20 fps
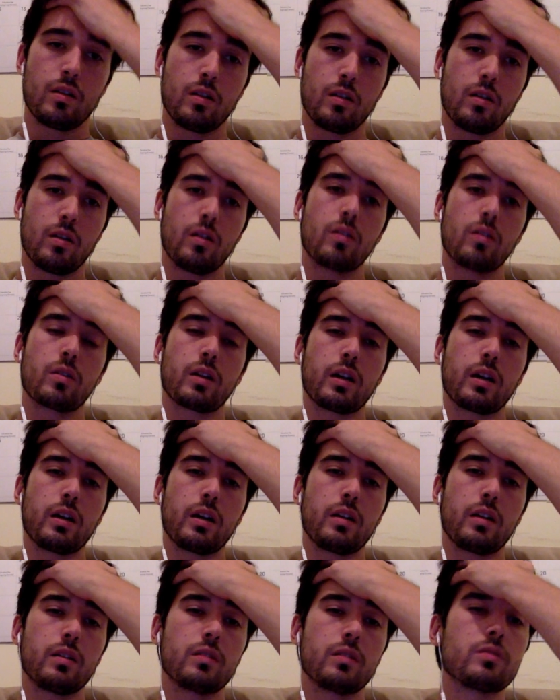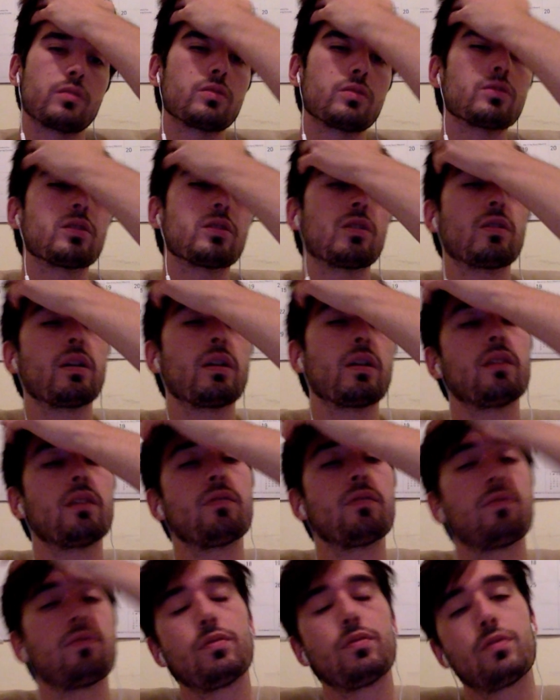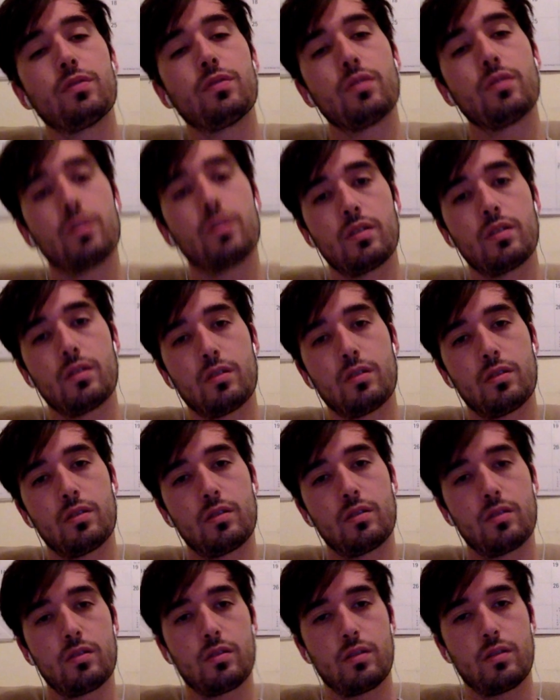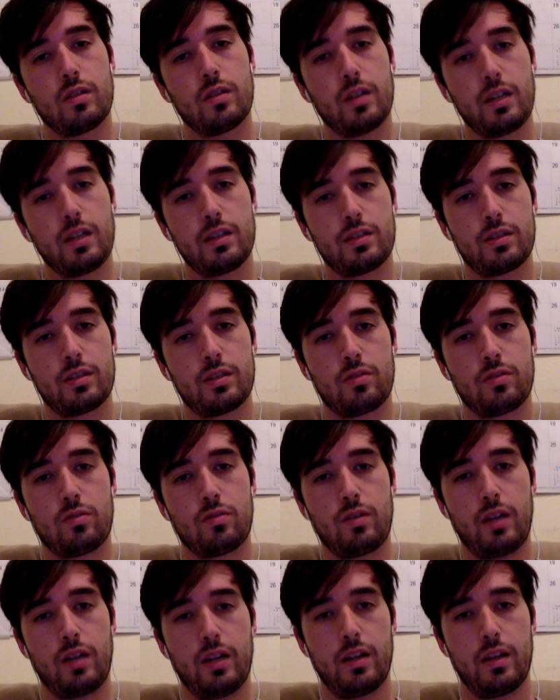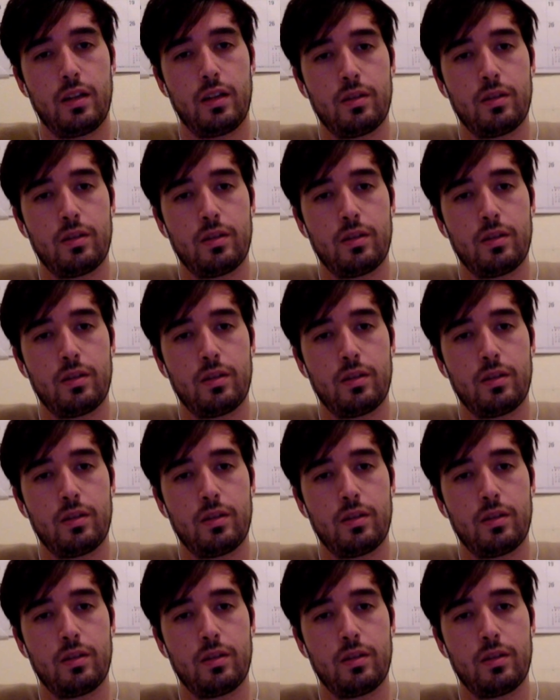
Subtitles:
Okay, so if it's an array,